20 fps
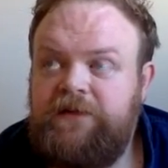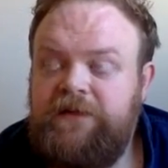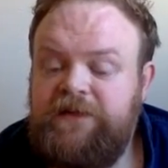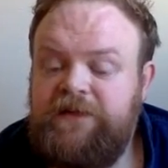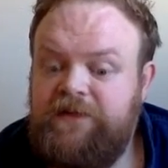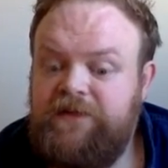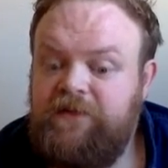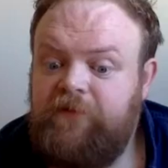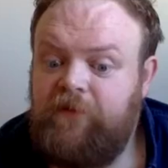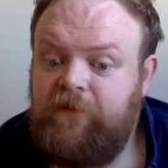
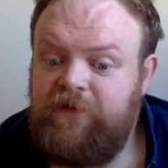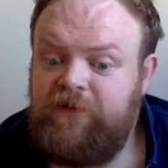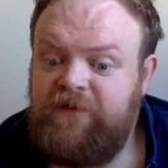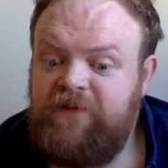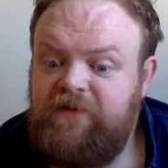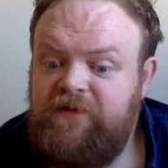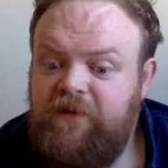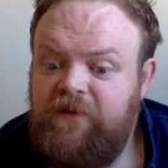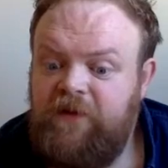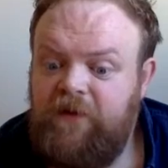"'Tis the
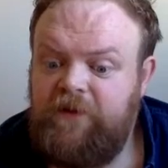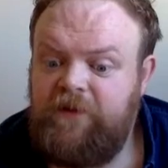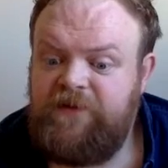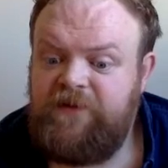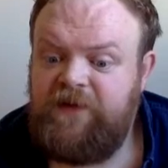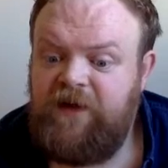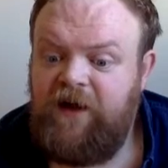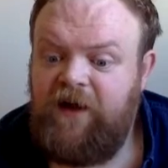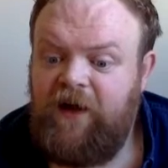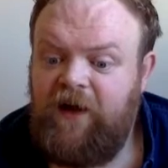voice of the
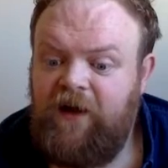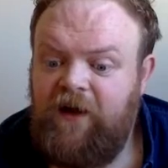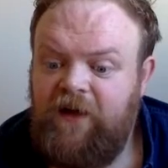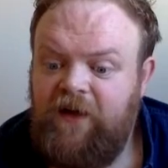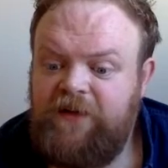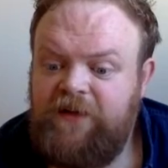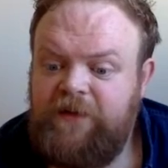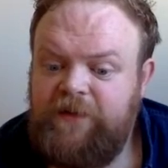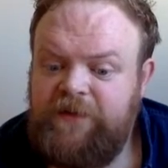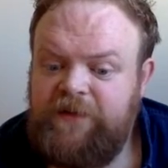lobster," I
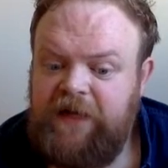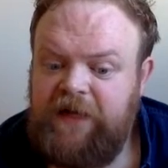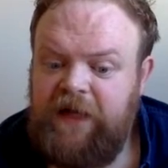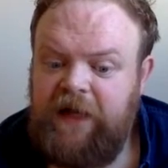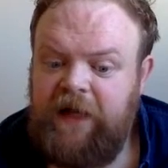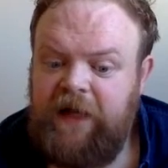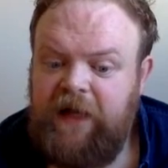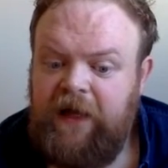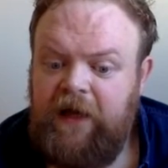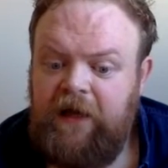heard him
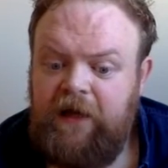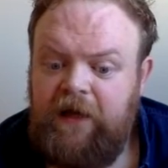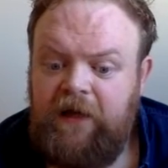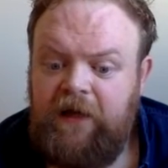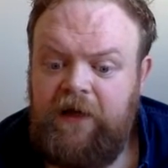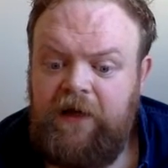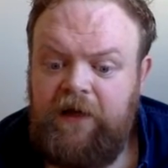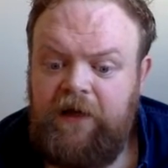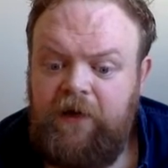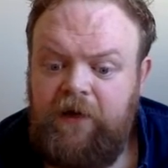declare.
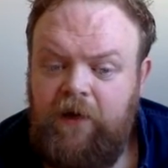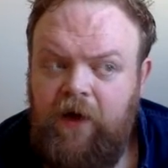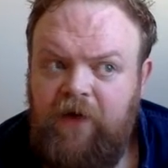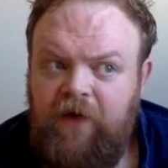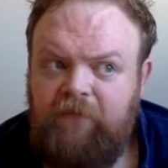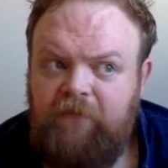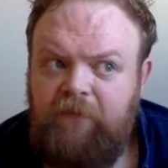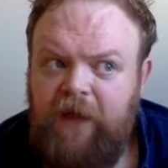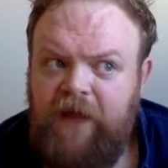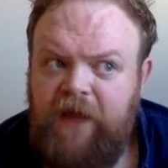"You
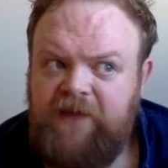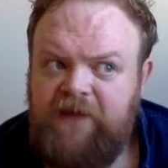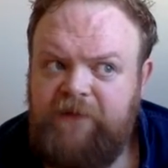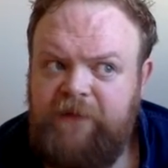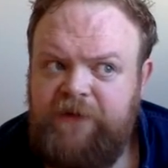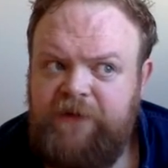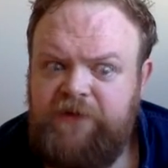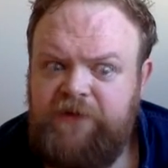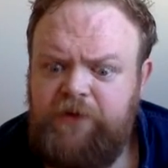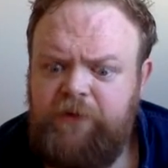have baked
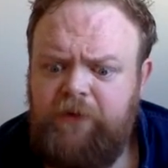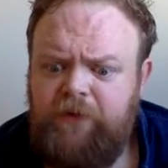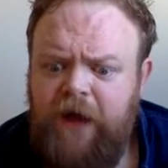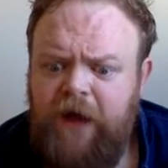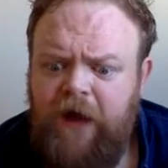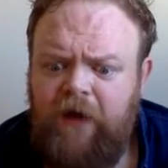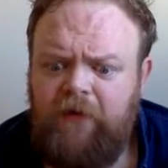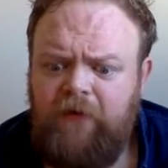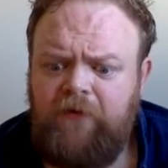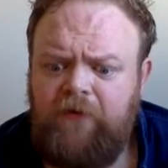me too
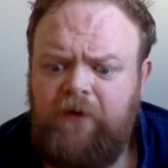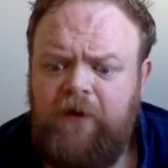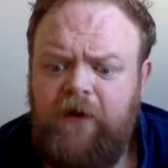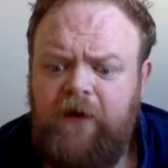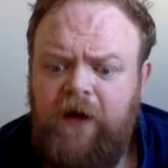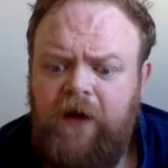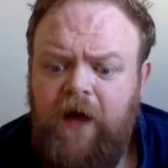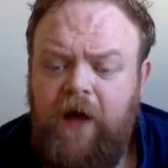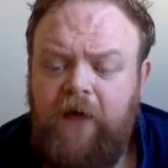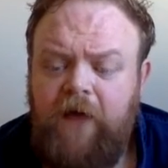brown,
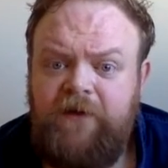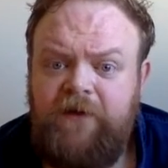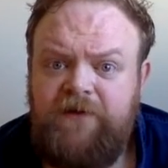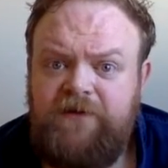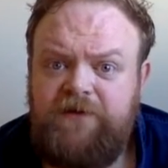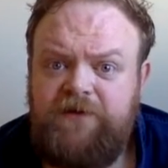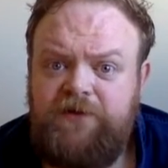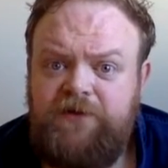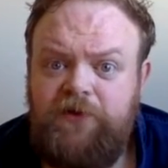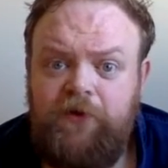I
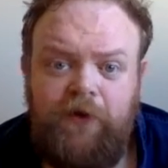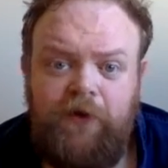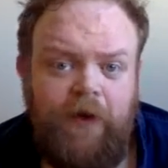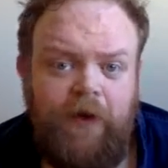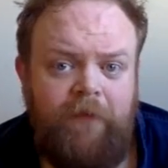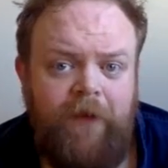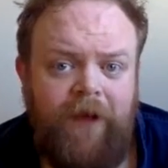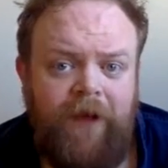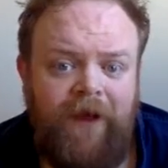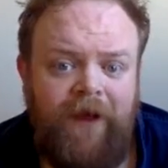must
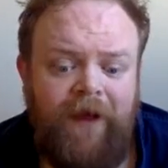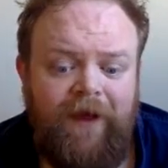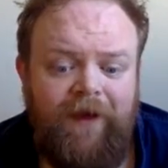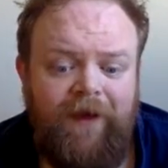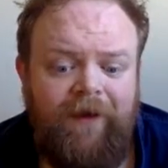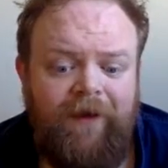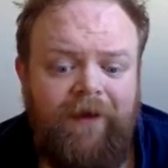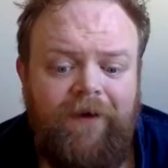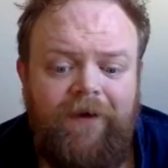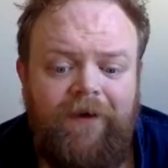sugar my
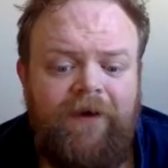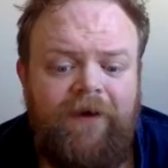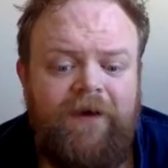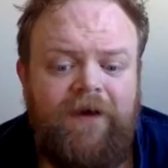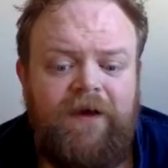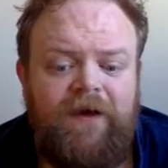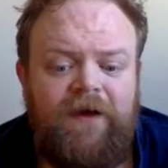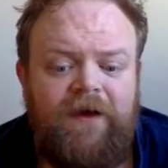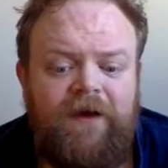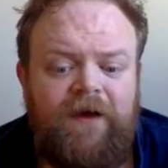hair.
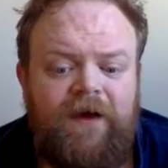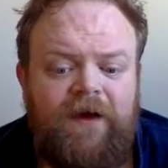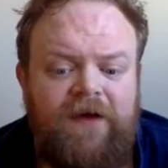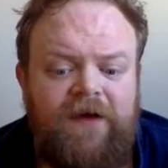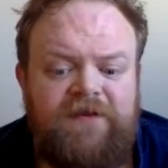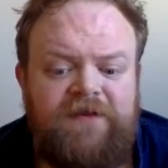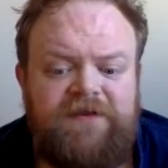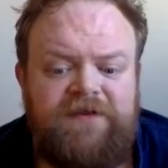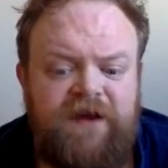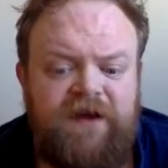
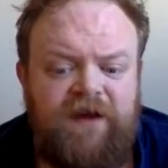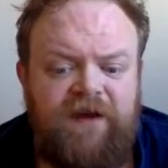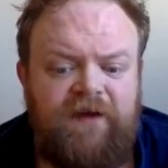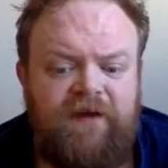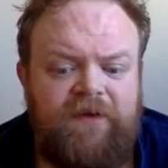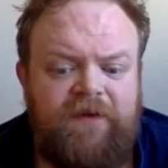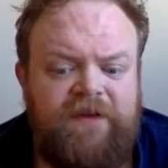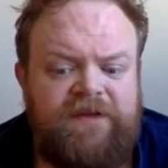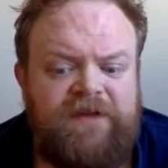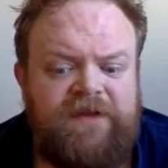As a
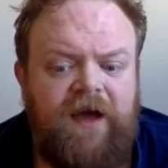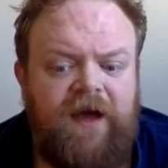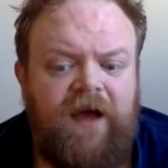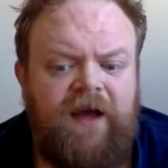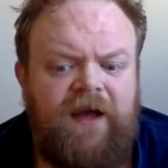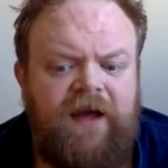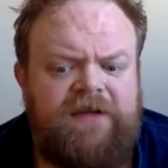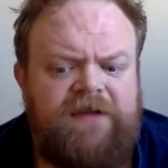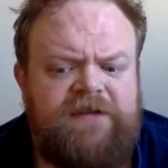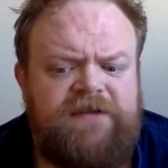duck with its
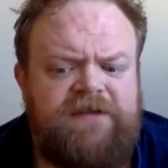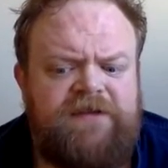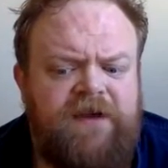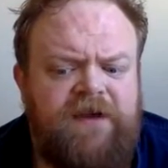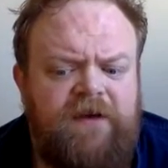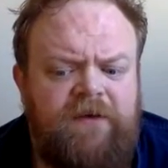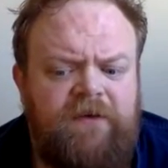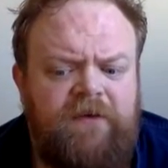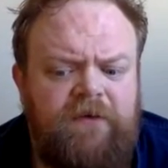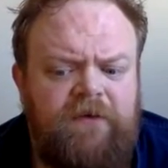eyelids,
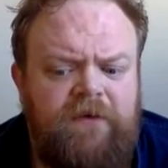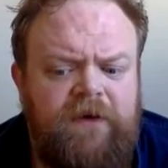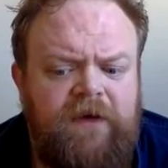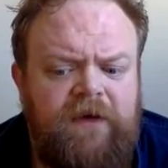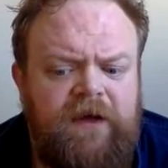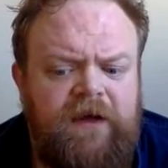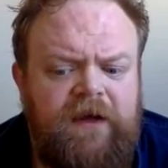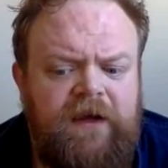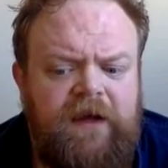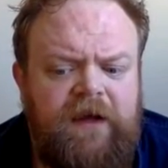so
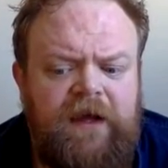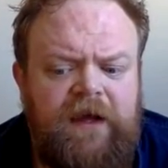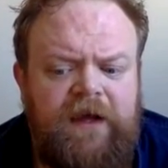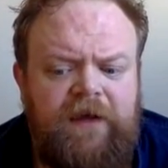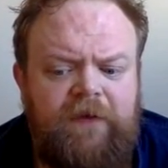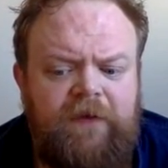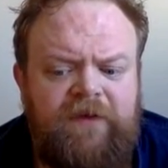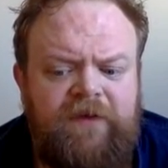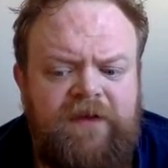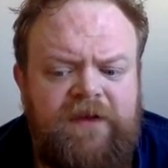
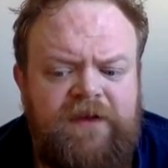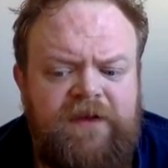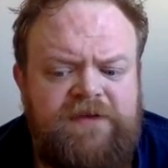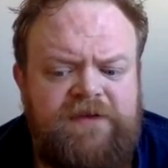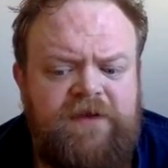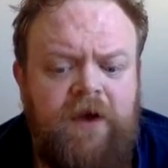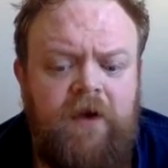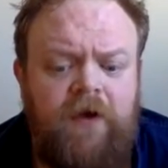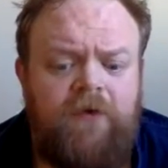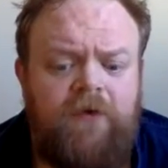he with
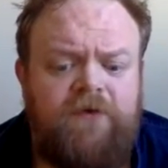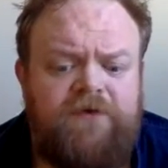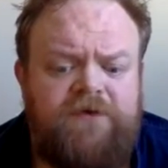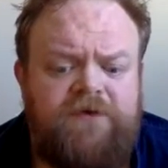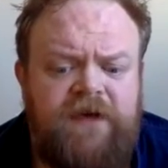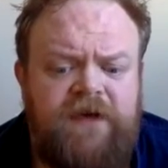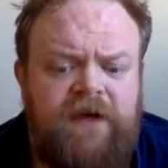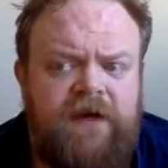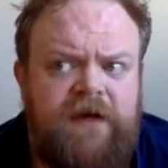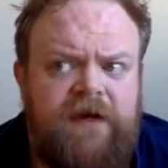his
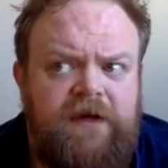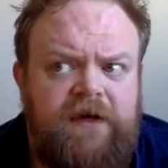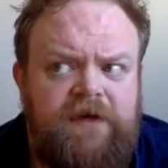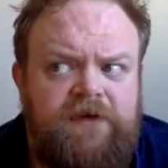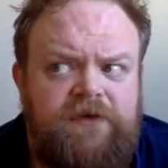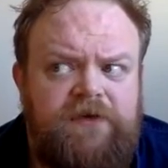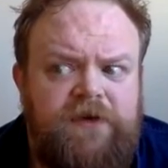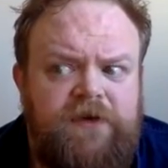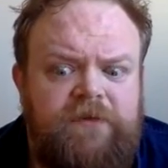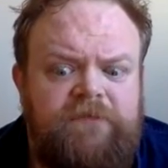nose
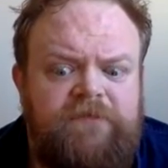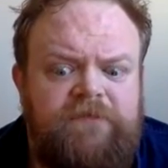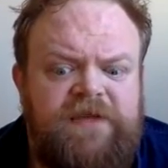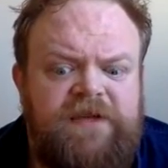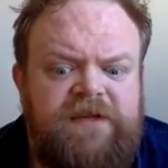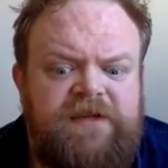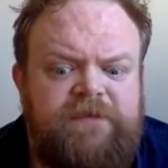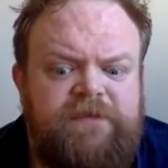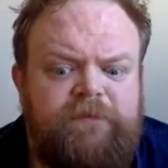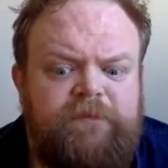trims
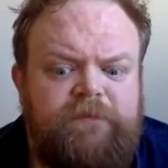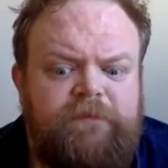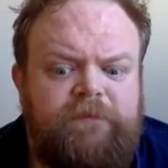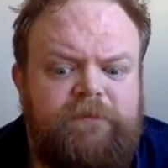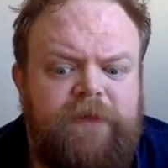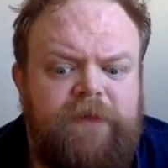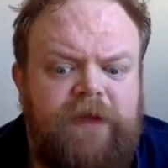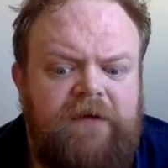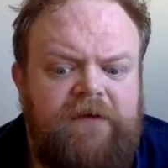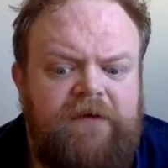his
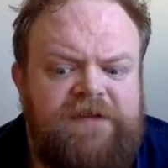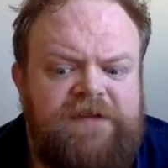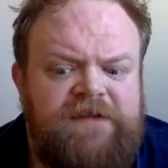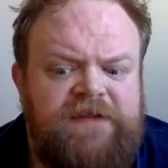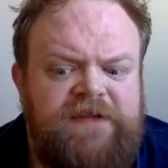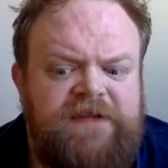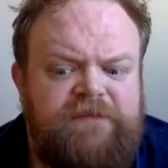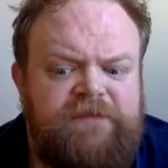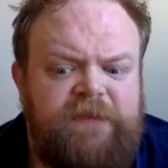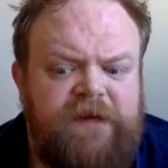belt
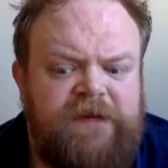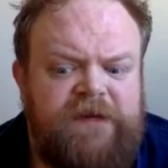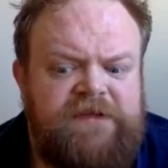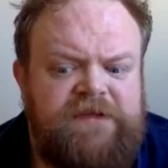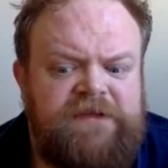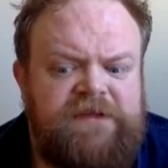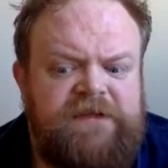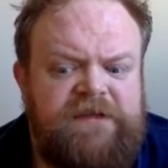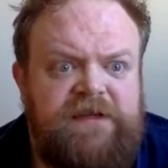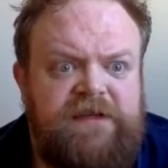and his
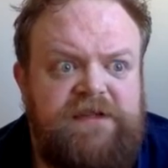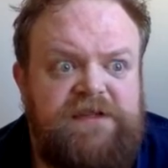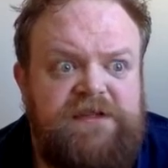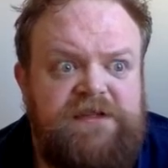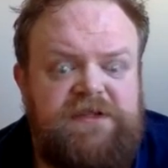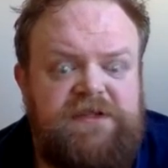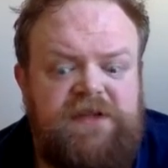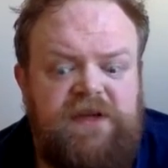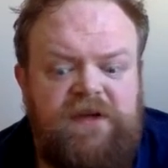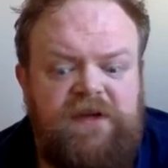buttons and
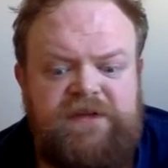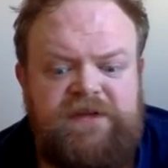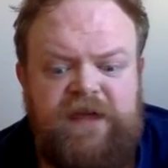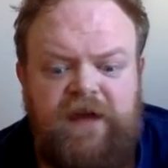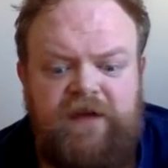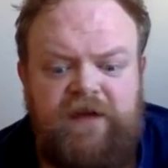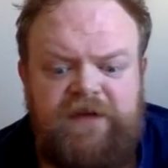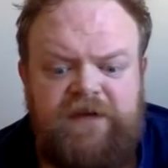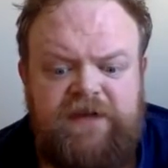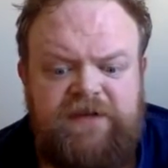turns
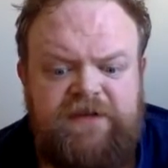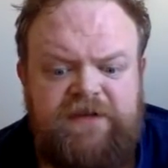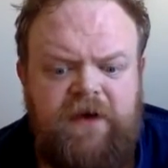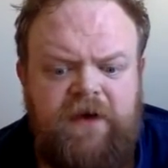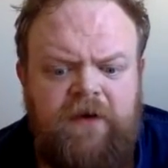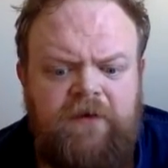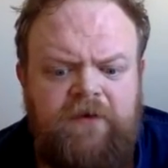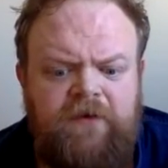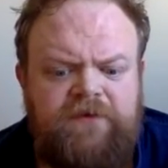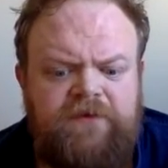out his
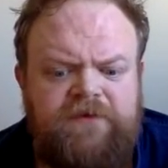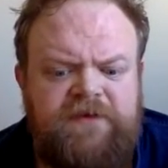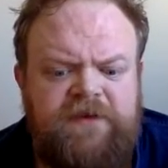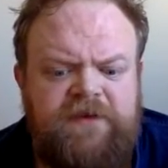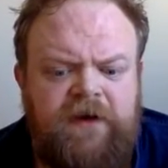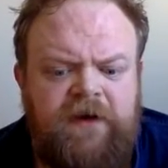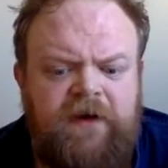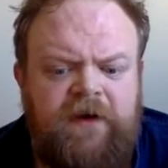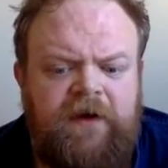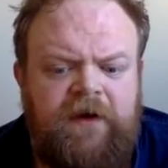
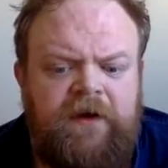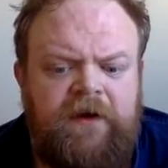nose.